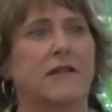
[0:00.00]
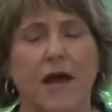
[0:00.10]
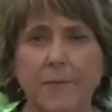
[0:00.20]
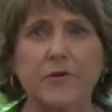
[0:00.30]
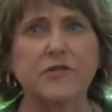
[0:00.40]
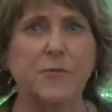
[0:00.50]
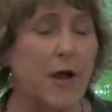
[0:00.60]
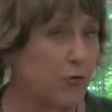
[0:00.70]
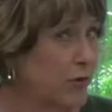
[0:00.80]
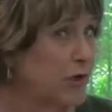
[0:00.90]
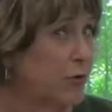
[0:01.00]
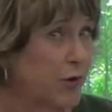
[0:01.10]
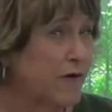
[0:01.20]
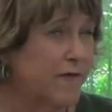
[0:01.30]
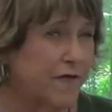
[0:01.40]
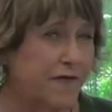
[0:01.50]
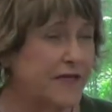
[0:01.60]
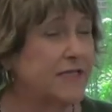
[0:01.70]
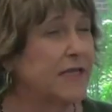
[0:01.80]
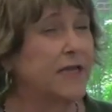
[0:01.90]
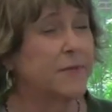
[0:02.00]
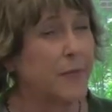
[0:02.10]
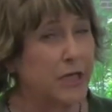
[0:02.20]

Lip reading: the numbers might really work for fixing it,